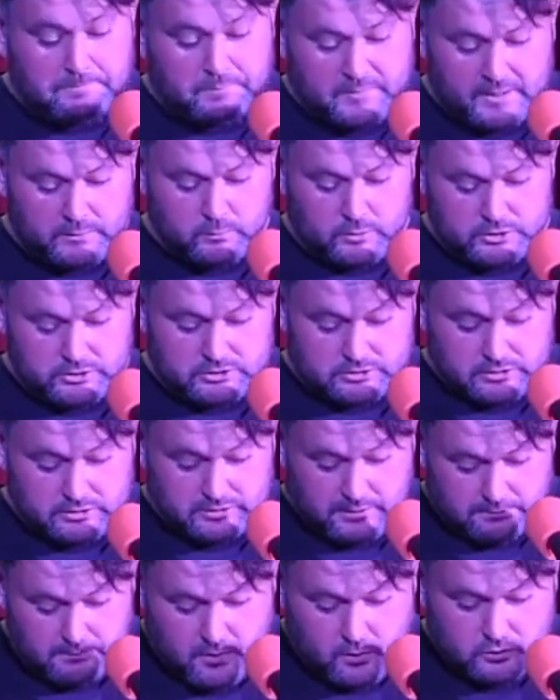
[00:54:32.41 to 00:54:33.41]
It was
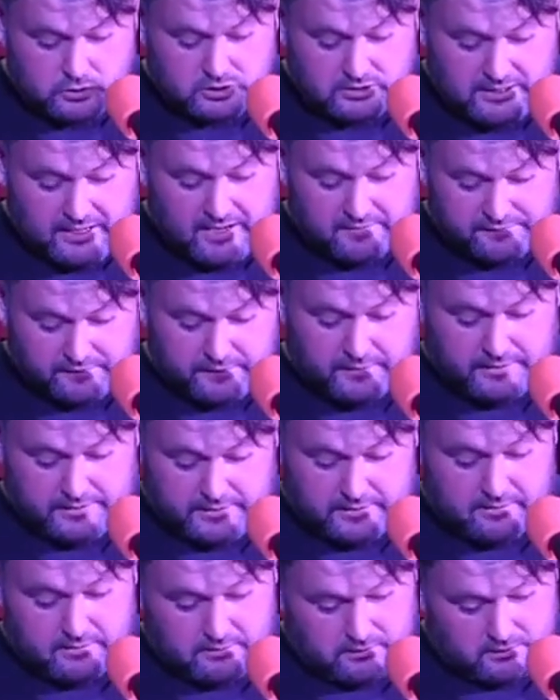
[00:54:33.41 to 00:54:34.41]
the most laughing in
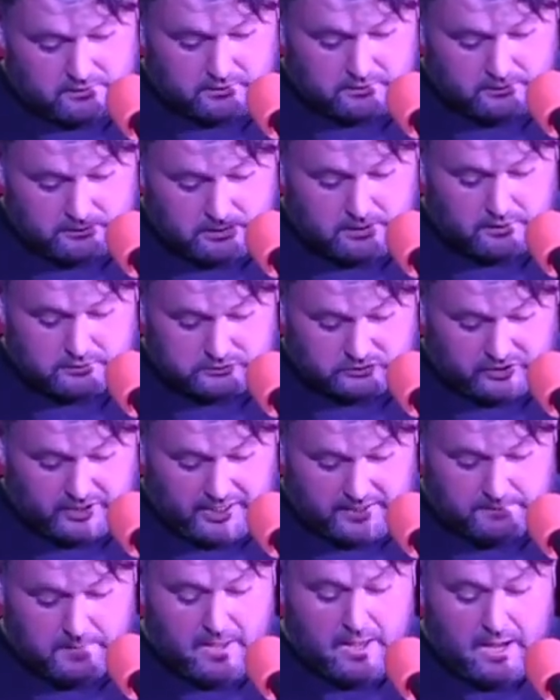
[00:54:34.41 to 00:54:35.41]
a long, long
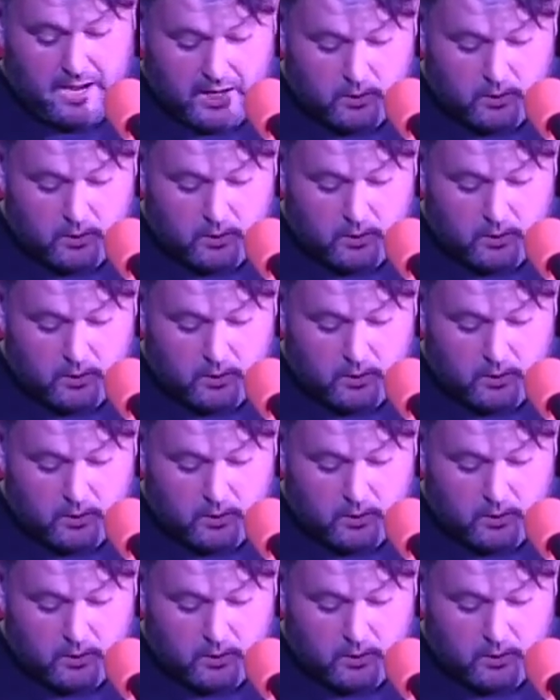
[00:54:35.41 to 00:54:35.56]
time.